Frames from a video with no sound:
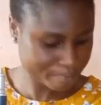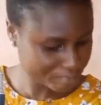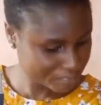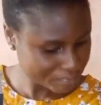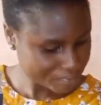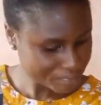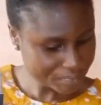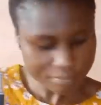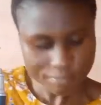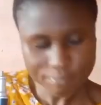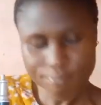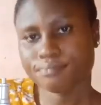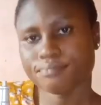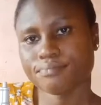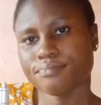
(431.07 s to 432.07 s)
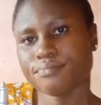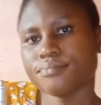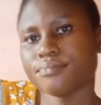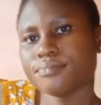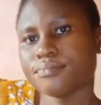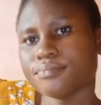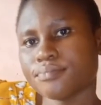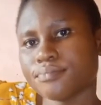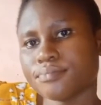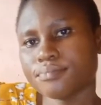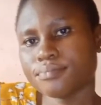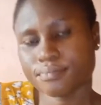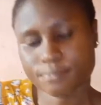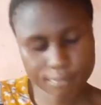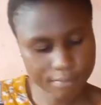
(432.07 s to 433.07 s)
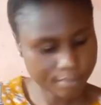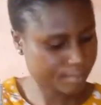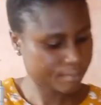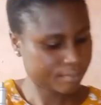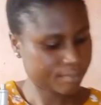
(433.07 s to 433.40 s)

Nobody speaks.